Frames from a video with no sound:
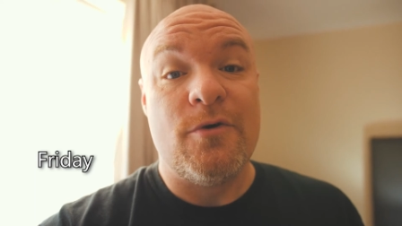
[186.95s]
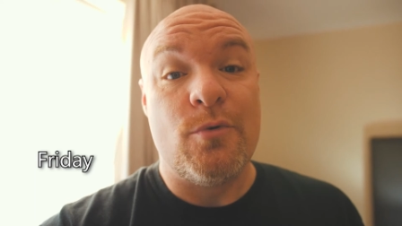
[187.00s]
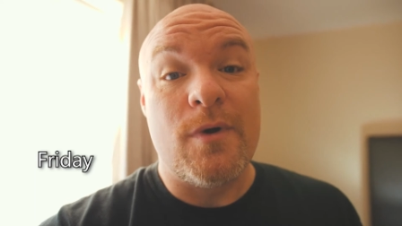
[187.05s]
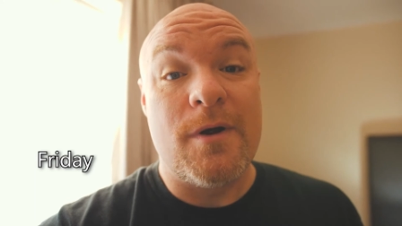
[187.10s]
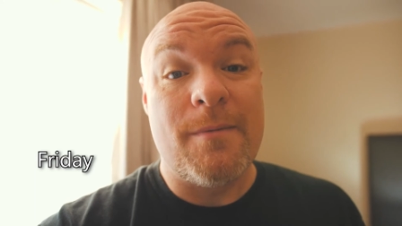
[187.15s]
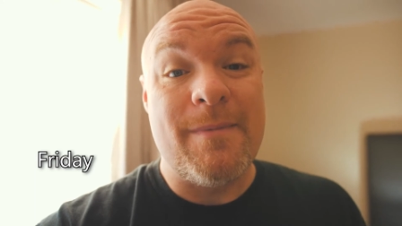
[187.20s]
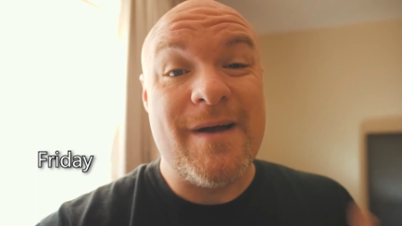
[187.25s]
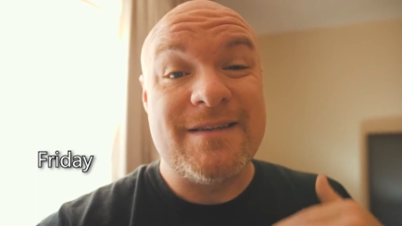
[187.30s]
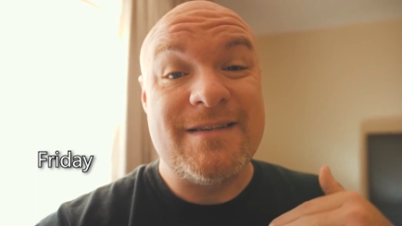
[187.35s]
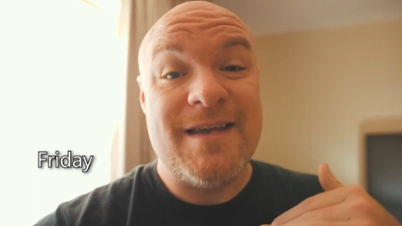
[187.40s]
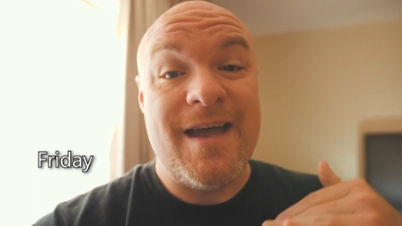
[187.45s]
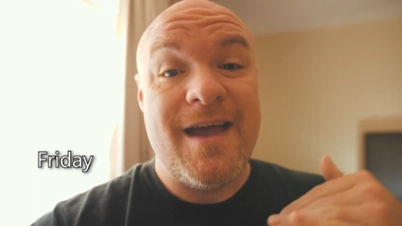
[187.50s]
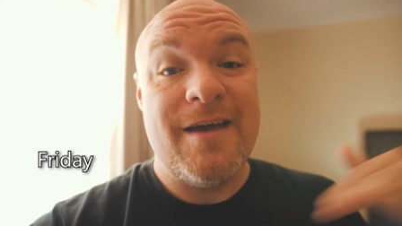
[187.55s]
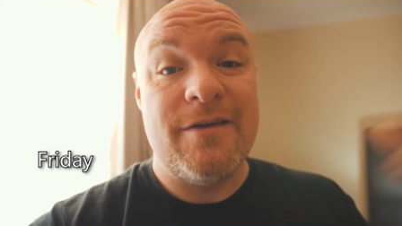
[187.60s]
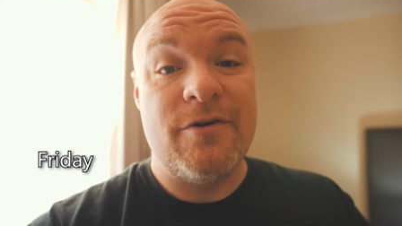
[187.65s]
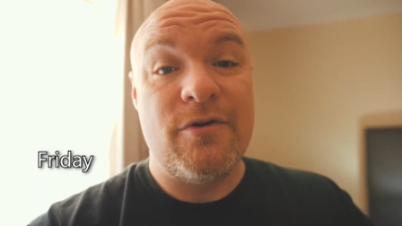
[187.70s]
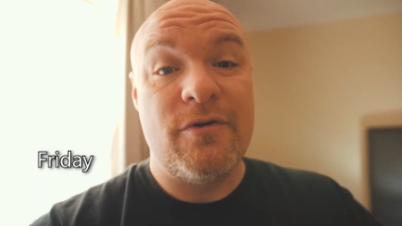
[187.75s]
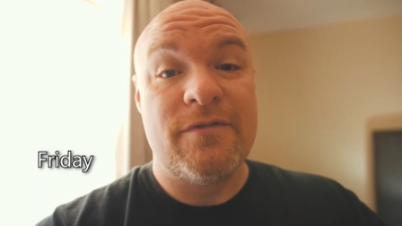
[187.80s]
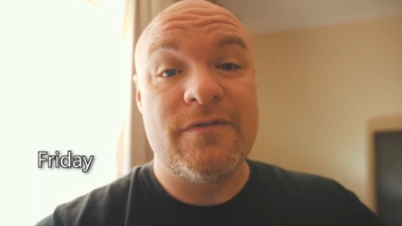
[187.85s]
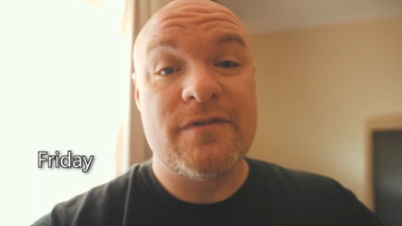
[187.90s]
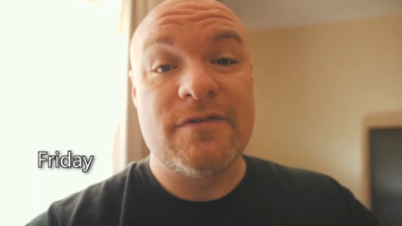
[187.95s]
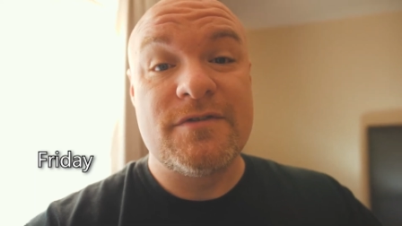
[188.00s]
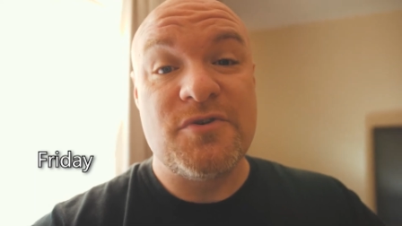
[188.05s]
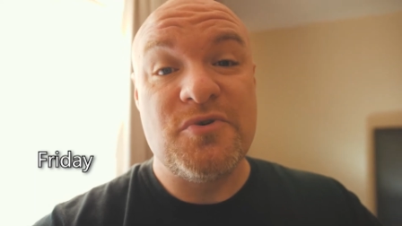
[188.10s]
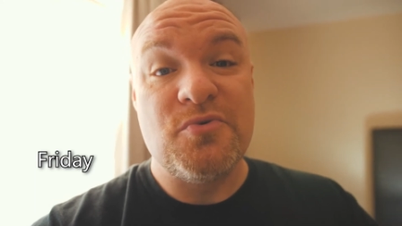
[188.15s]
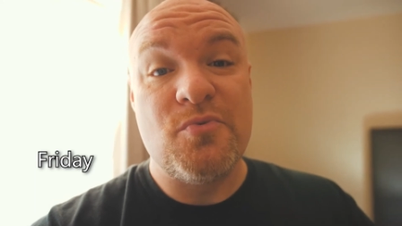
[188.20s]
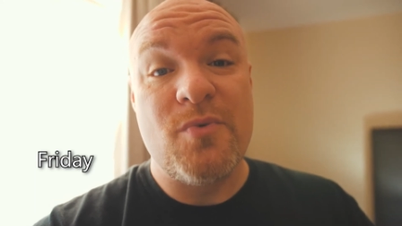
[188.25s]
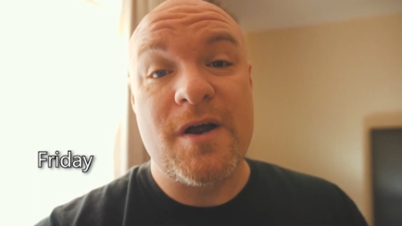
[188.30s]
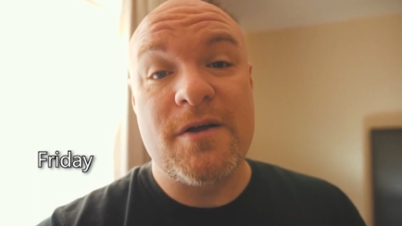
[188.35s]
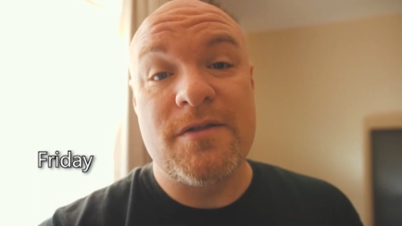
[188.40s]
We're about to head over
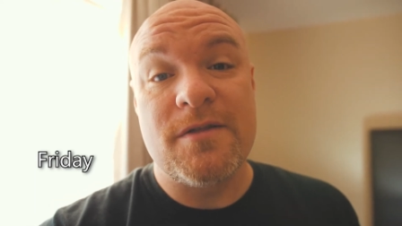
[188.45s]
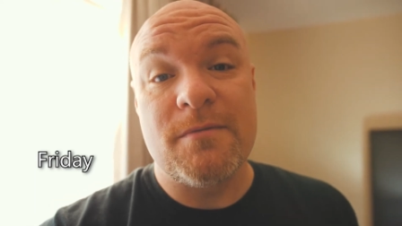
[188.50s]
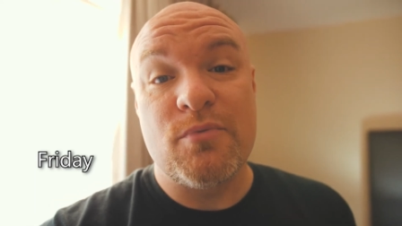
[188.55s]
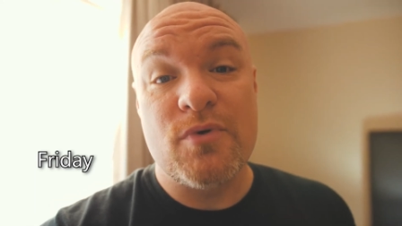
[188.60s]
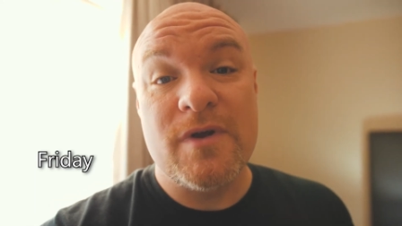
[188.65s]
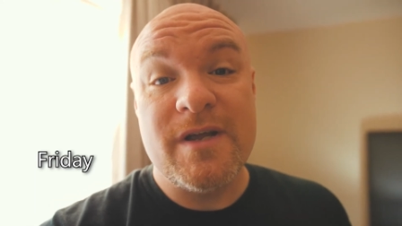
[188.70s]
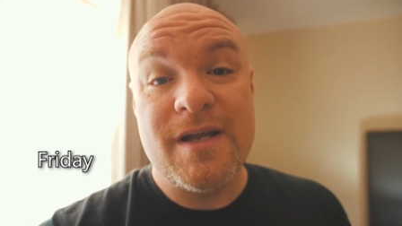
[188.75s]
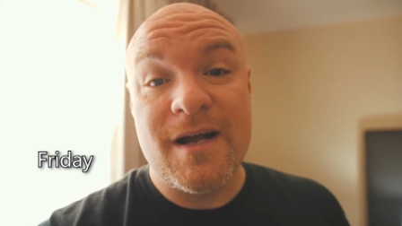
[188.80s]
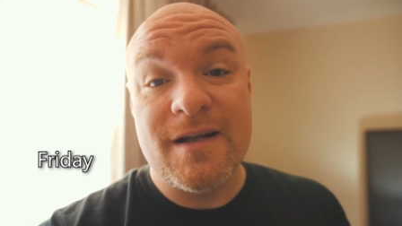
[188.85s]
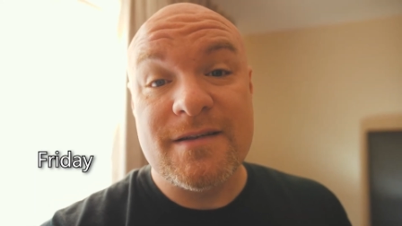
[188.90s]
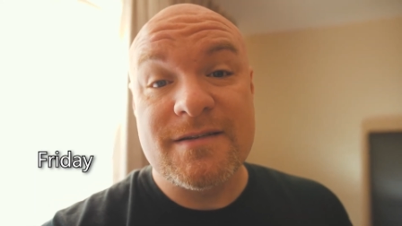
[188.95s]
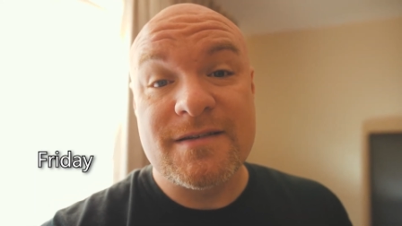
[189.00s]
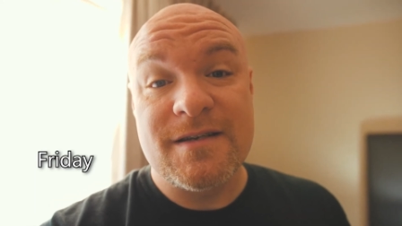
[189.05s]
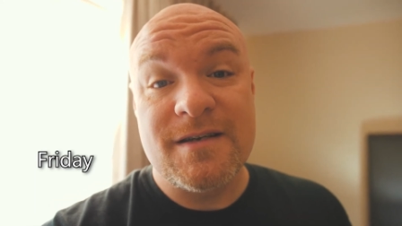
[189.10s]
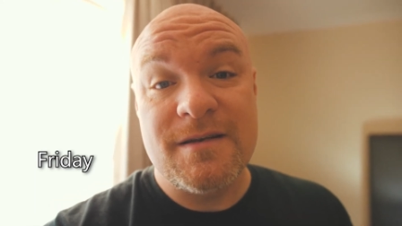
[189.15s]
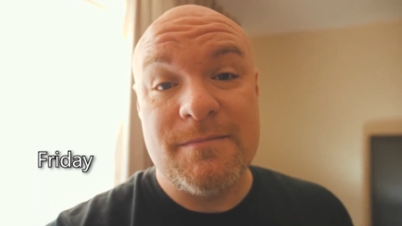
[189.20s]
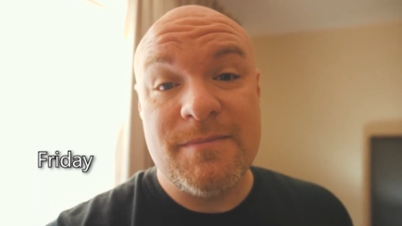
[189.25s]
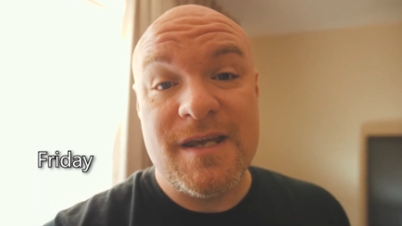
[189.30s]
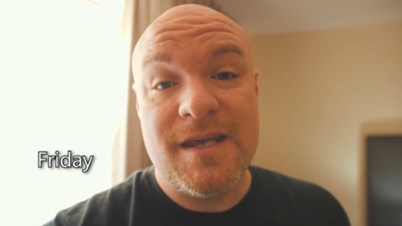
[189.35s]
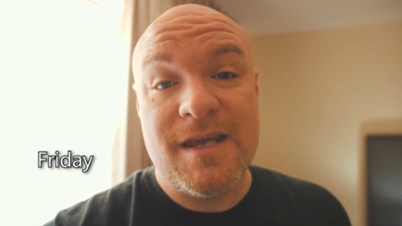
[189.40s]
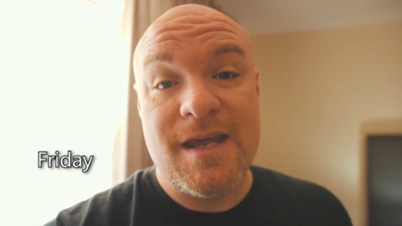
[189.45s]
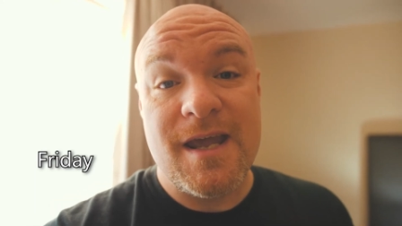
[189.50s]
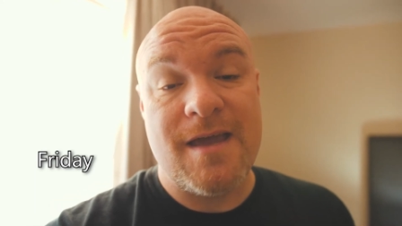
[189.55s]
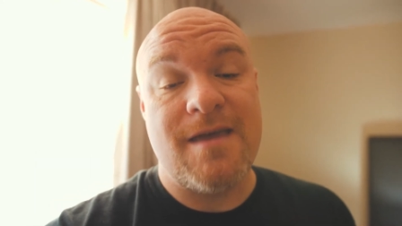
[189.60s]
to where the precon's gonna be,